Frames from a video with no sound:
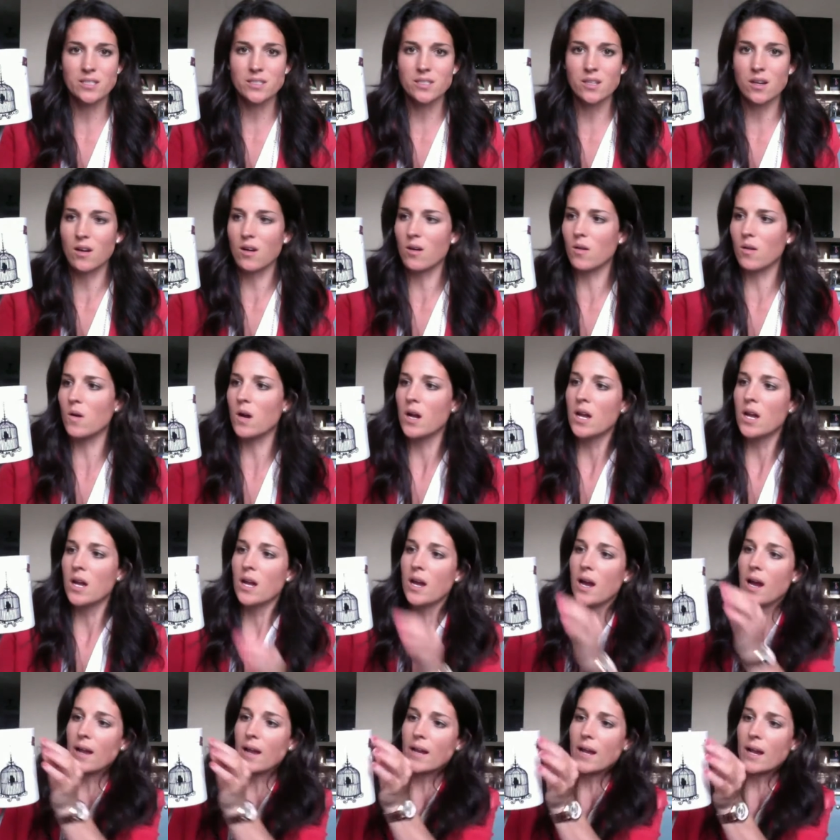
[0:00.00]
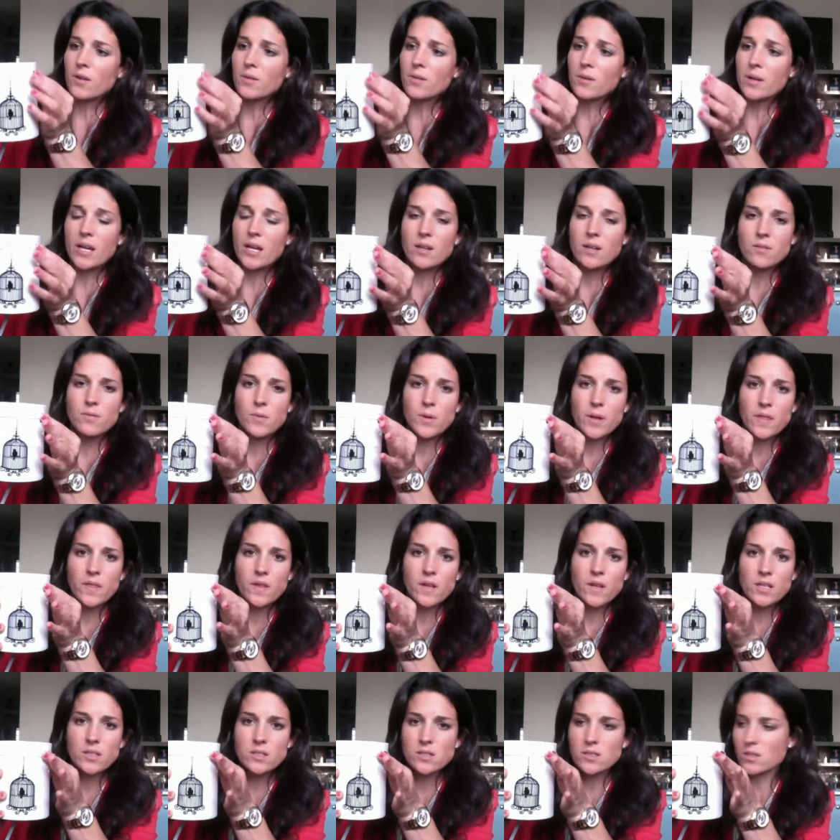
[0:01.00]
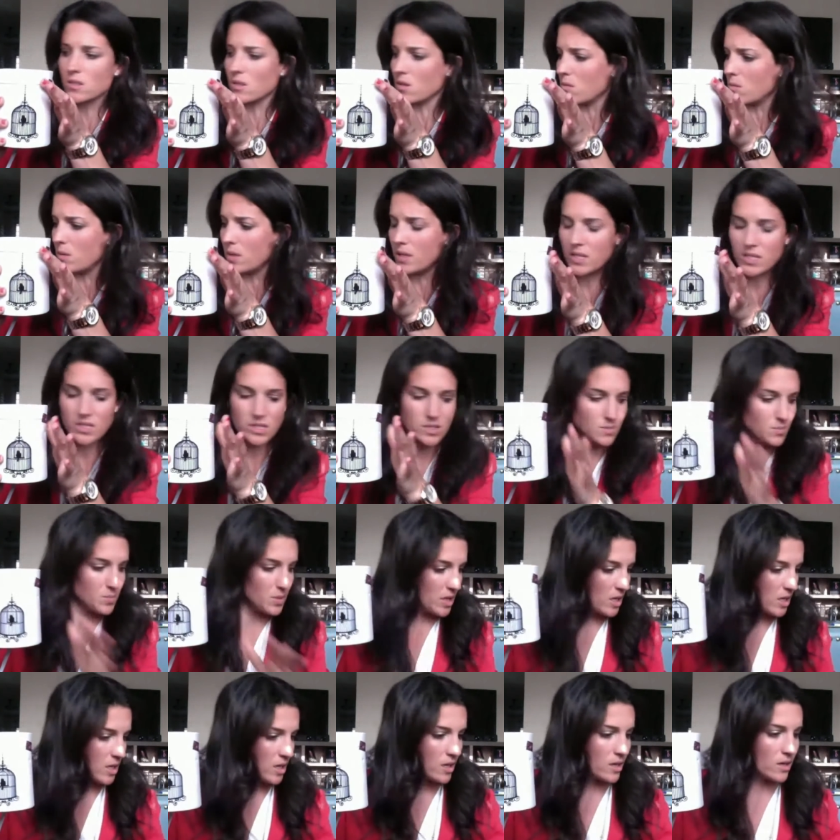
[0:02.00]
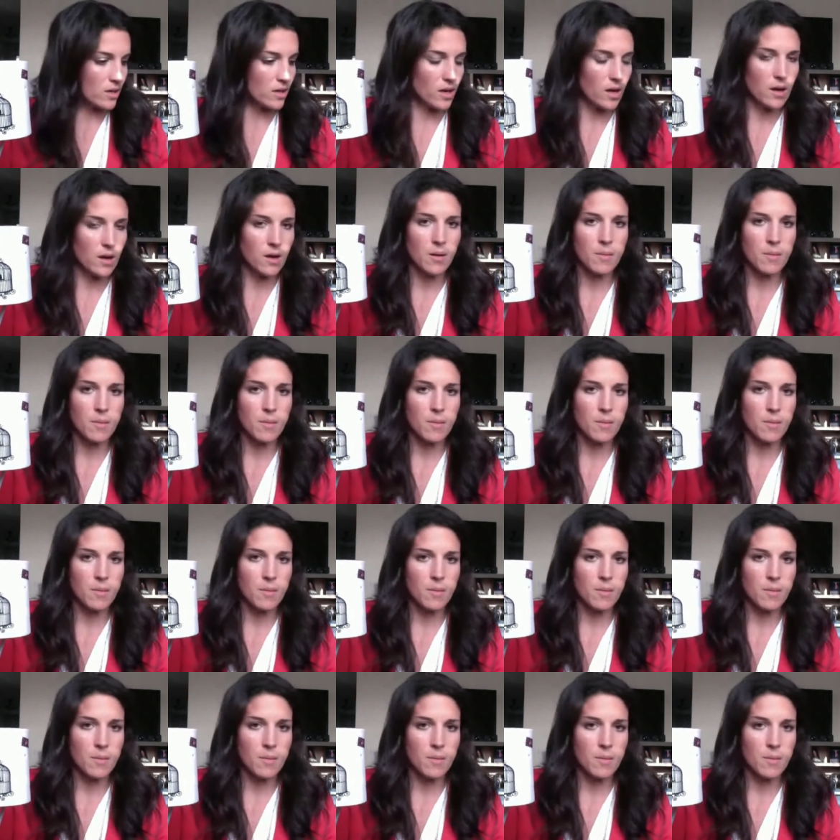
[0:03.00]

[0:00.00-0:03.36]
So I got creative with it. So when it's being